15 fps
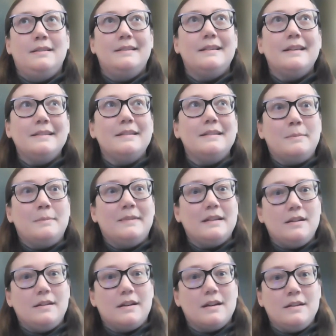systems
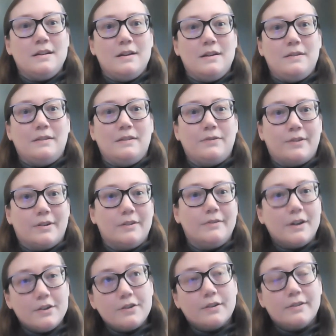that you can use for
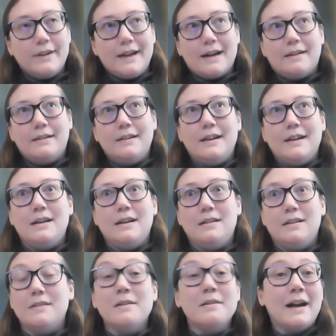virtual reality,
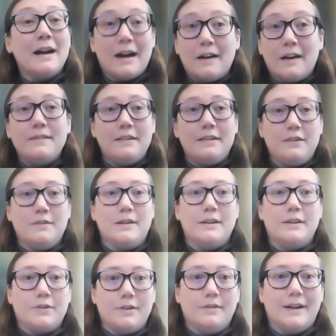you don't have to do
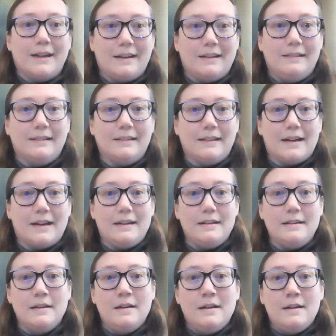it through a
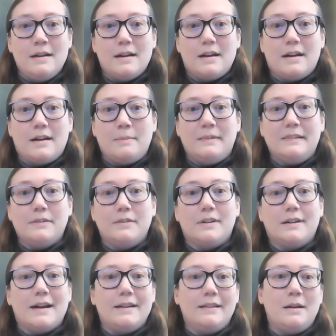headset. So a
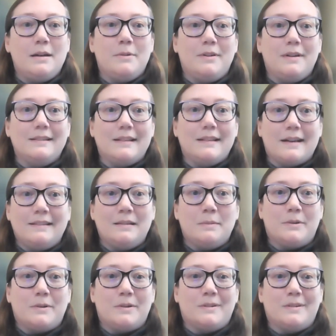lot of them are
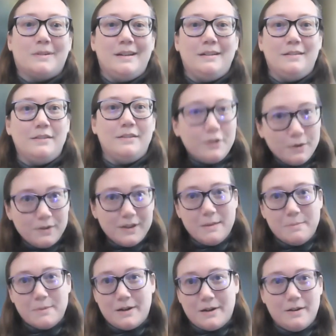accessible in
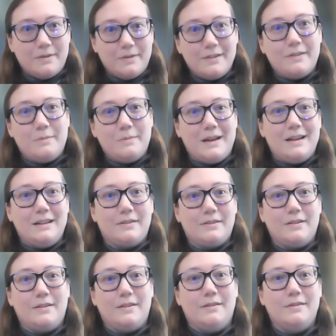2D mode, which would be
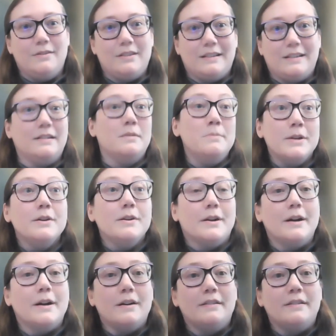through just a
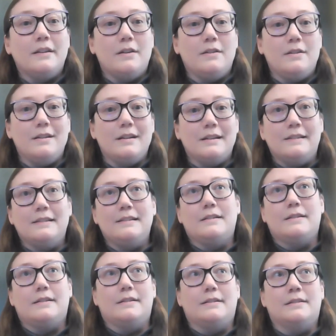computer. So you can
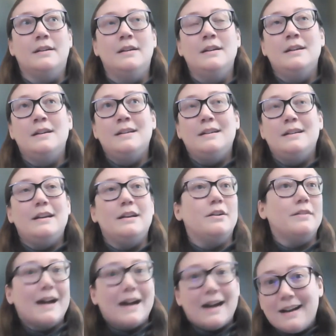still
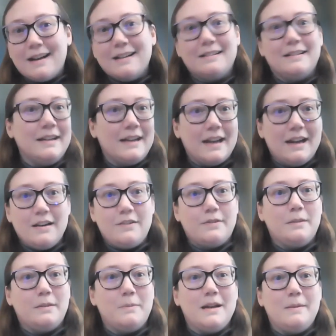interact, engage
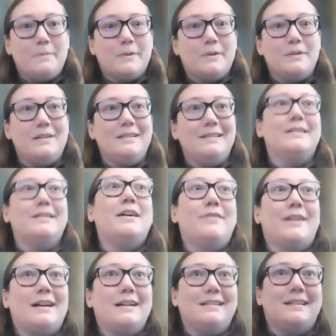with people. You still have
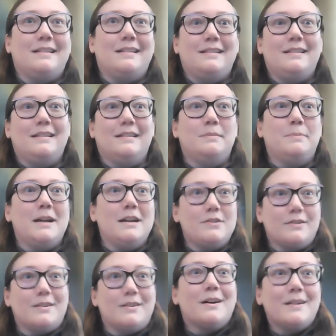access to the
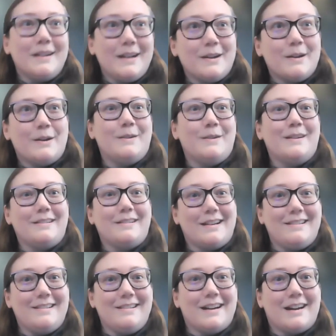spatial audio, which
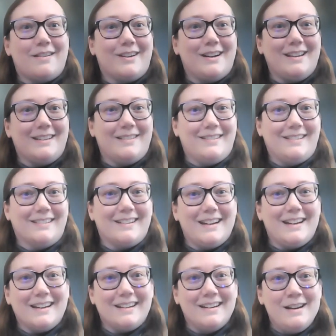lets you have like those
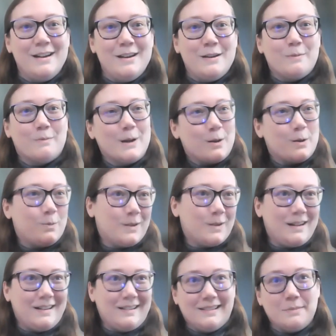like
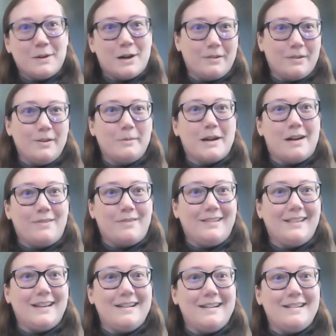one-on-one small group
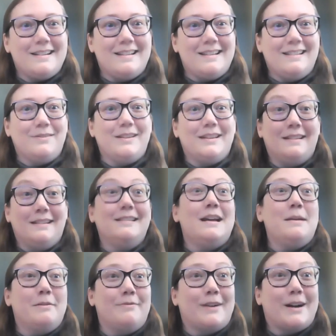conversations within the
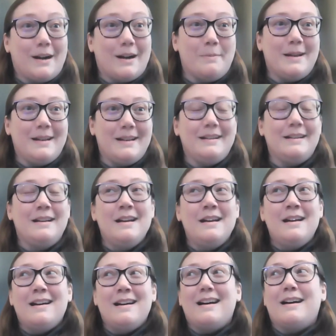same environment.
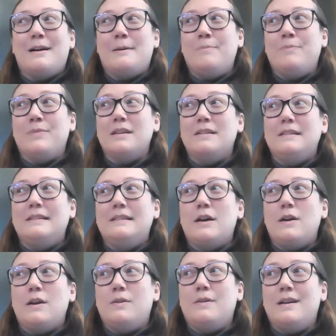And
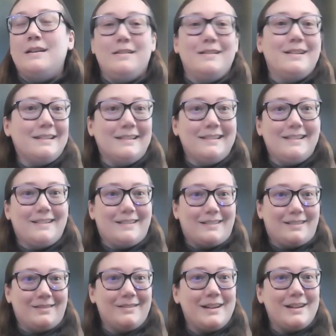you can
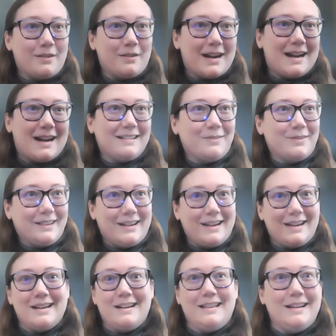still interact with
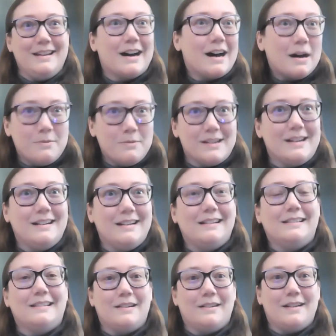like any of the
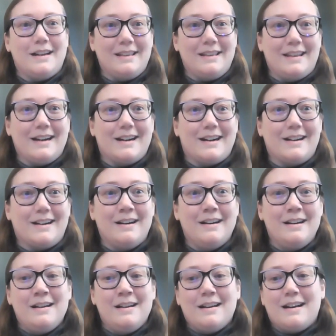objects that are in
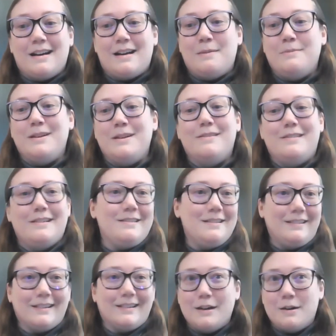there. You would just
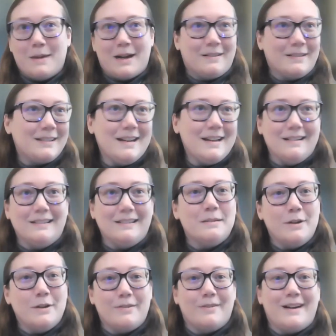use like your mouse keys
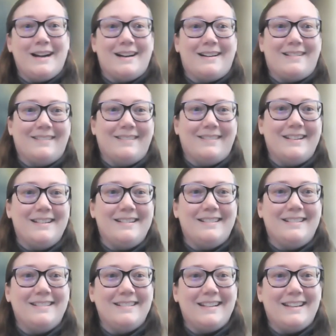to move around
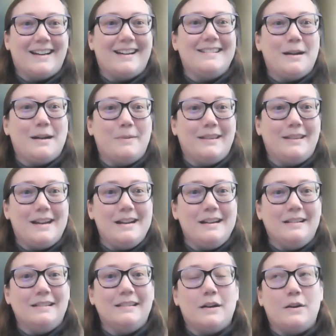and that type of
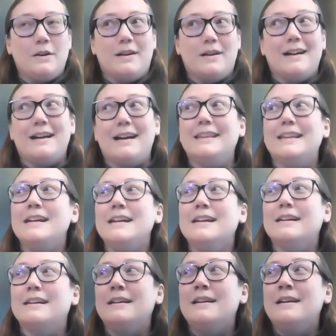thing. So I
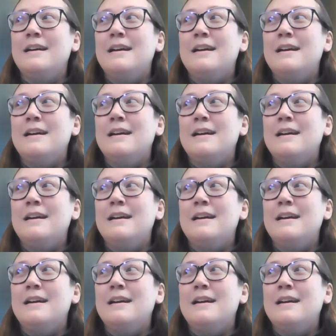think,